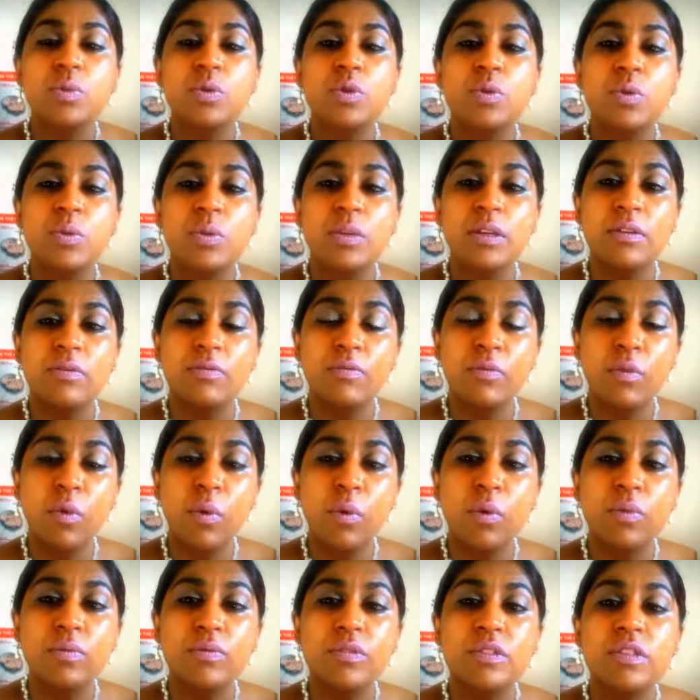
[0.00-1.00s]
which would
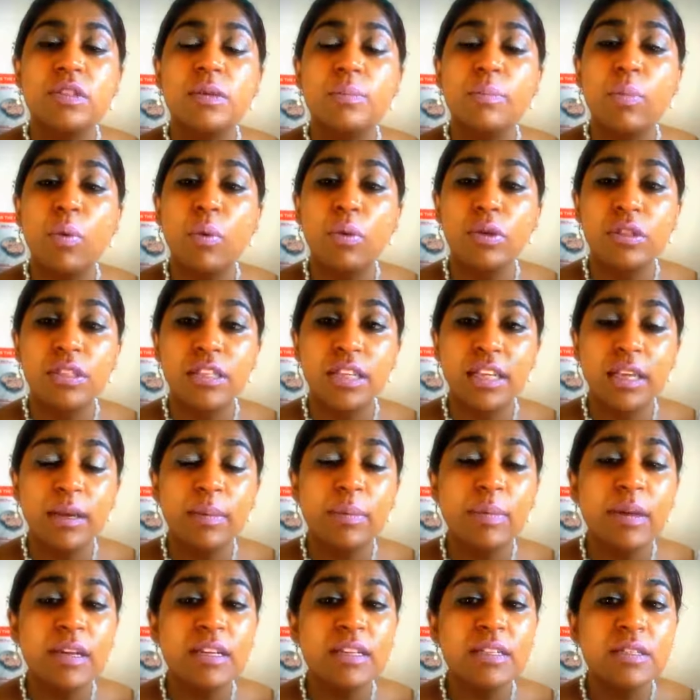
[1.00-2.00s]
involve supporting
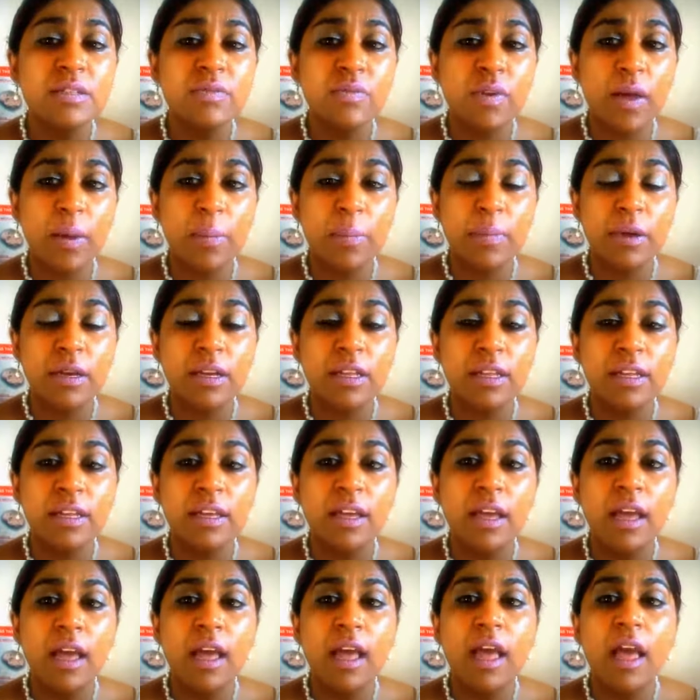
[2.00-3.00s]
him and his family,